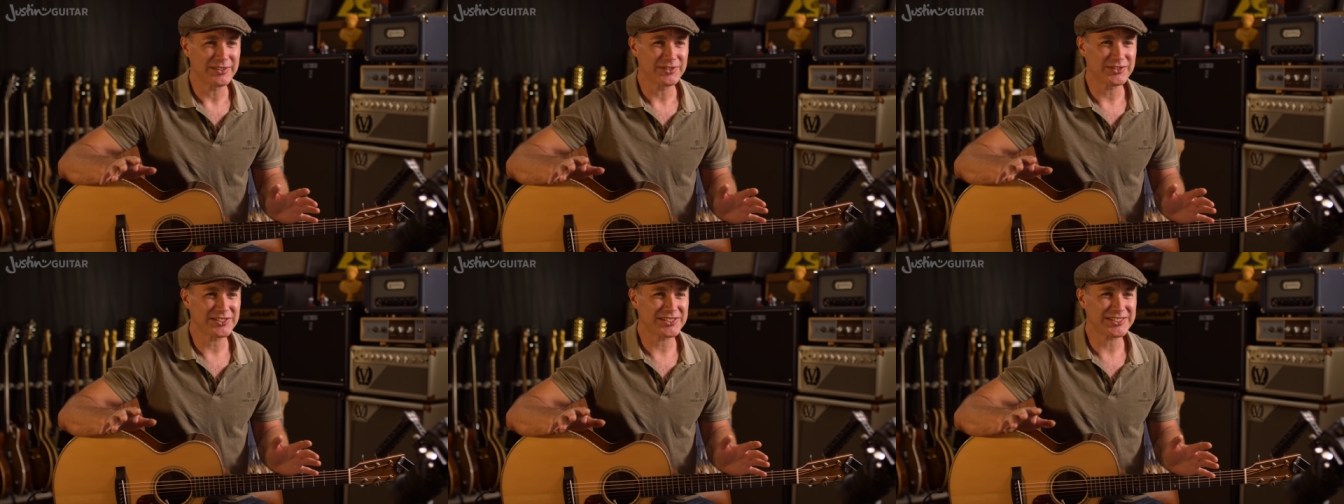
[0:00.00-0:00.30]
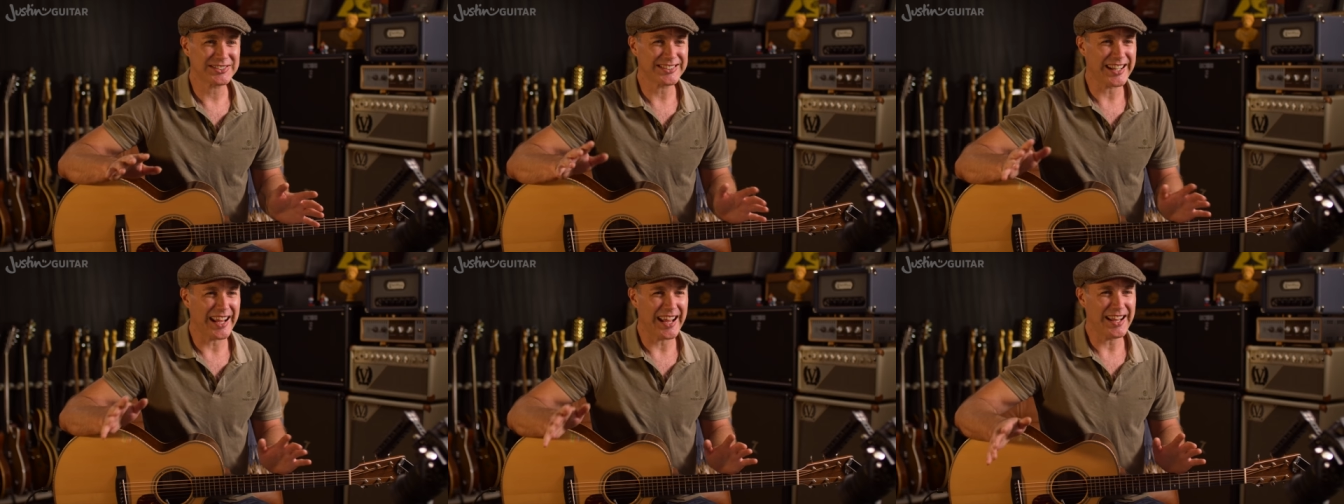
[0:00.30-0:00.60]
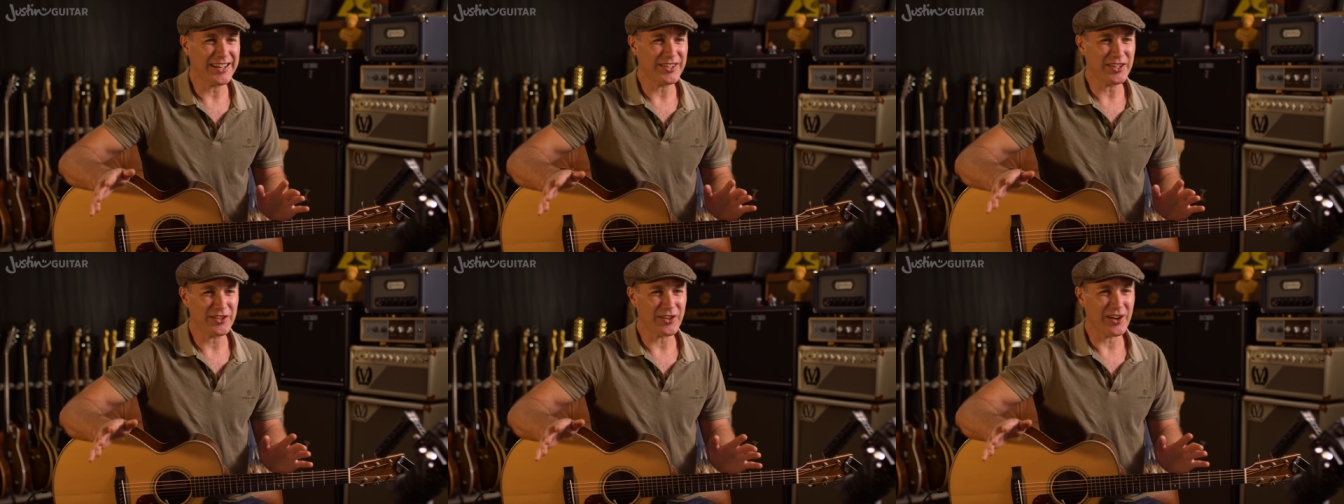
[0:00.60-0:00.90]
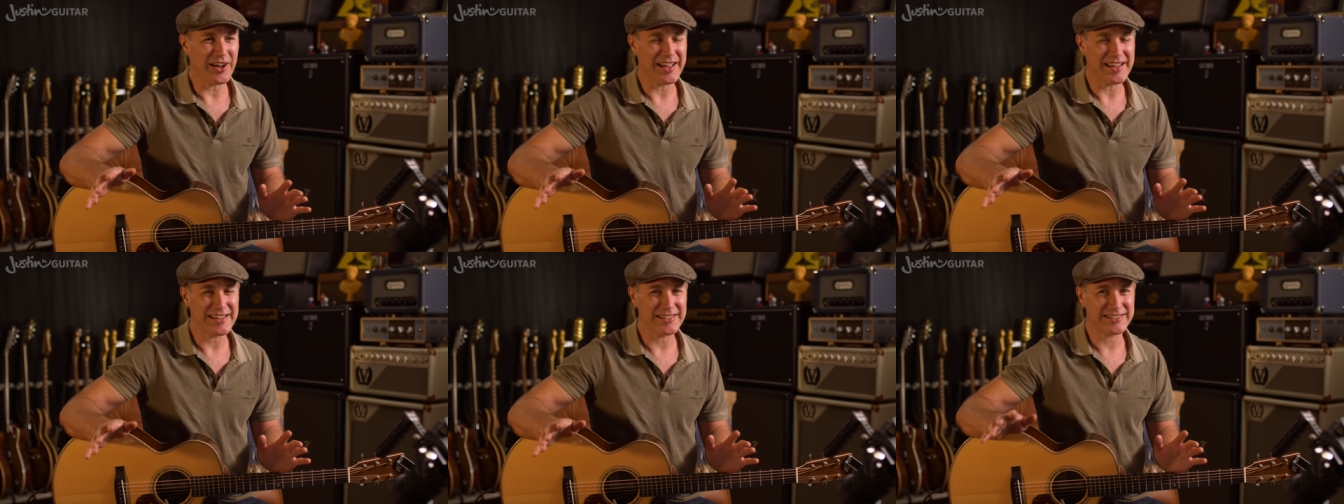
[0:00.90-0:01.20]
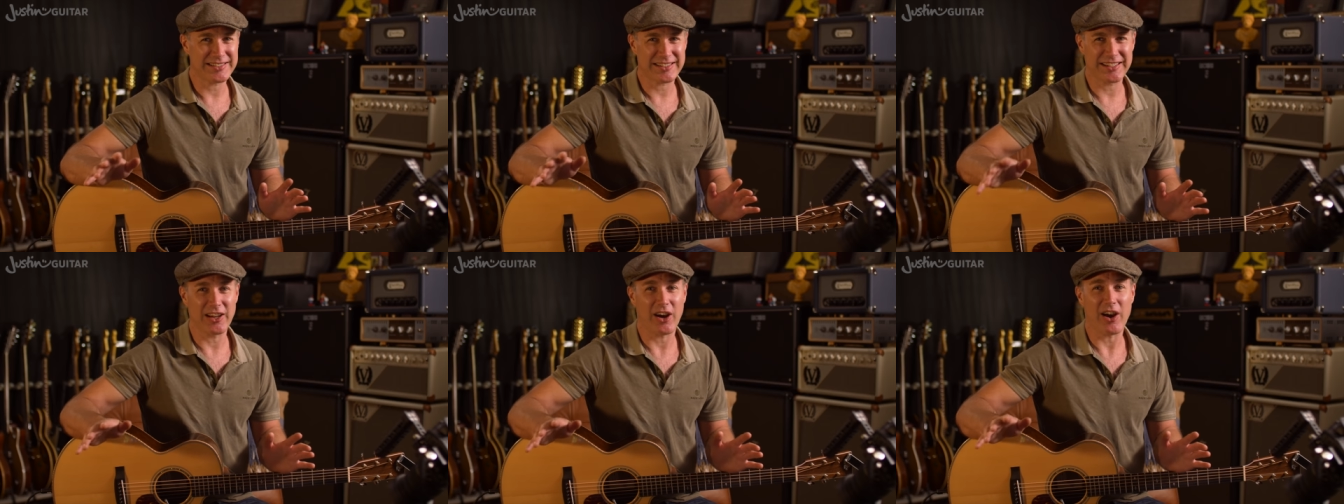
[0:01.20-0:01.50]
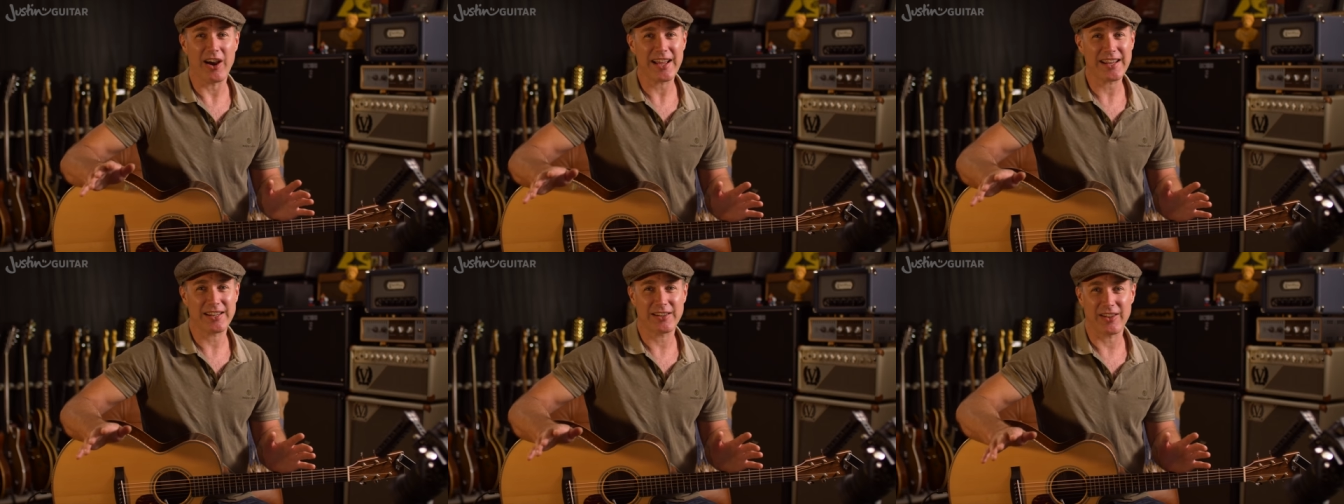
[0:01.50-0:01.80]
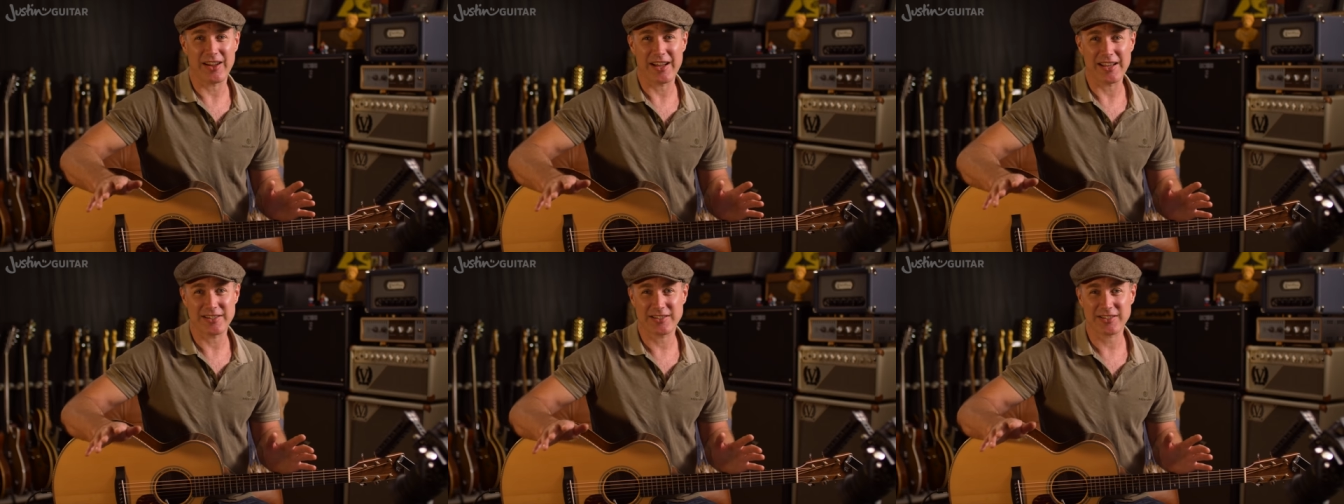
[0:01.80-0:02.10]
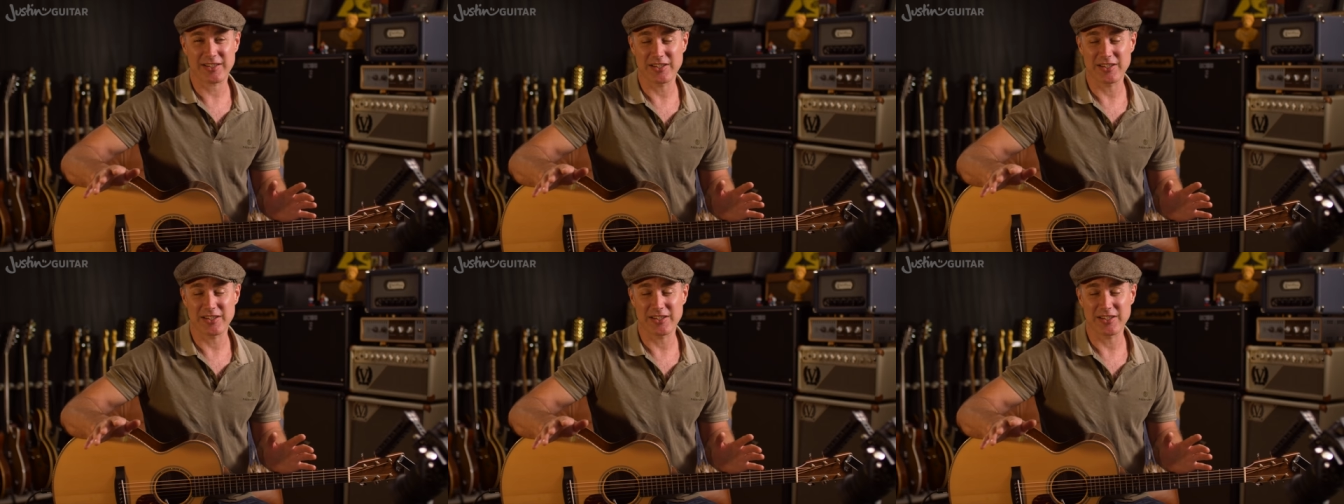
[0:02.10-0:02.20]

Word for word: standardized guidelines